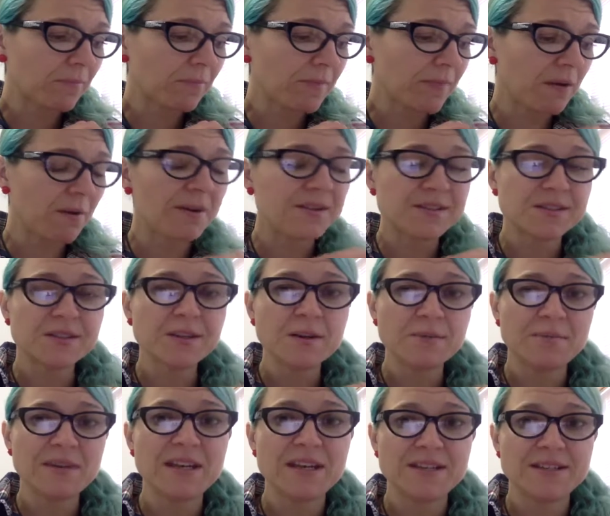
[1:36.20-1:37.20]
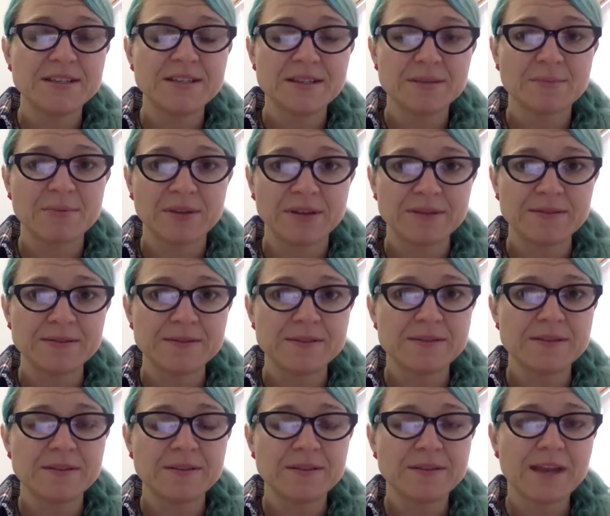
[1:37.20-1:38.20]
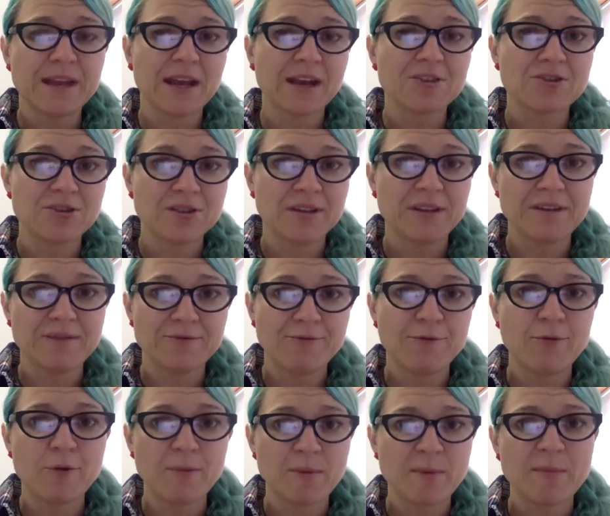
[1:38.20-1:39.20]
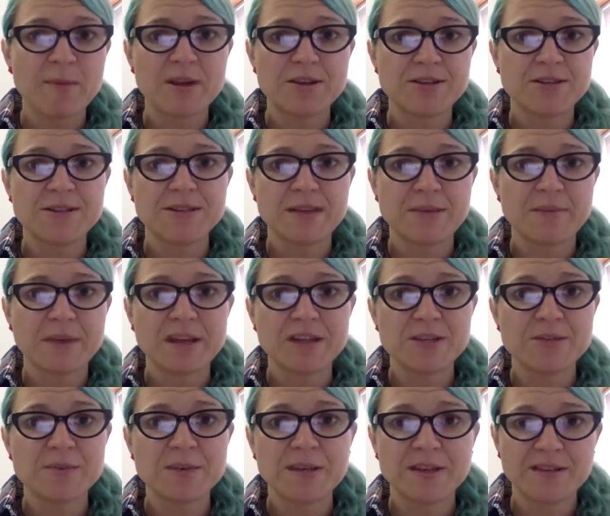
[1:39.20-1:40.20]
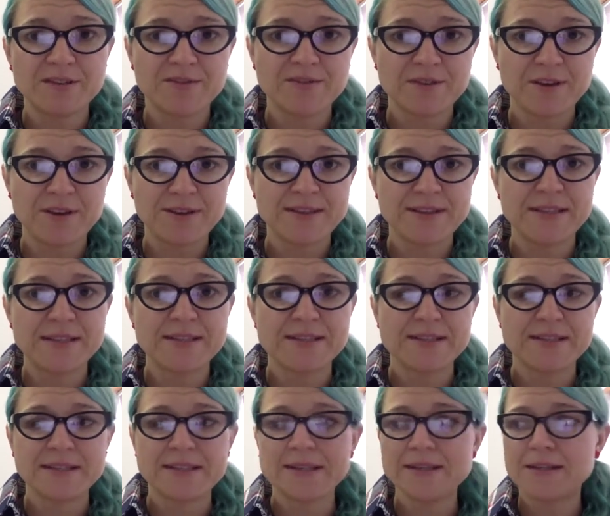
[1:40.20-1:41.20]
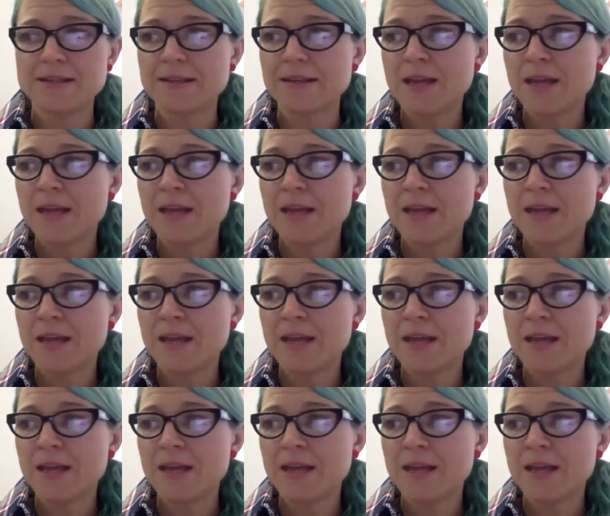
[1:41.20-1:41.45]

are so many disciplines that actually inform emergency management in the first instance.